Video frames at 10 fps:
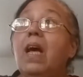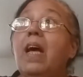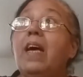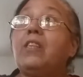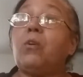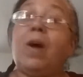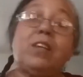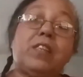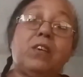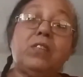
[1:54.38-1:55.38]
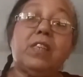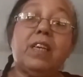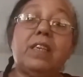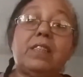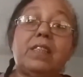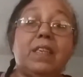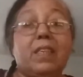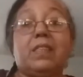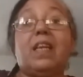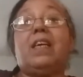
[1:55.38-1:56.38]
And throughout those years,
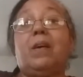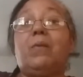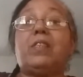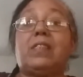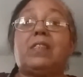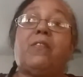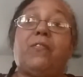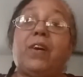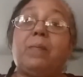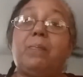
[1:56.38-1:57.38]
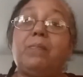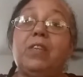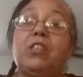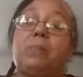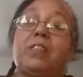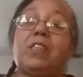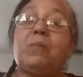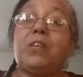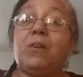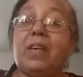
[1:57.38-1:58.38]
it was suffering, especially
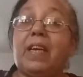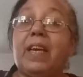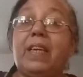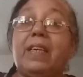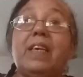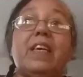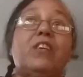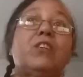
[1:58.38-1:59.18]
when you're a kid.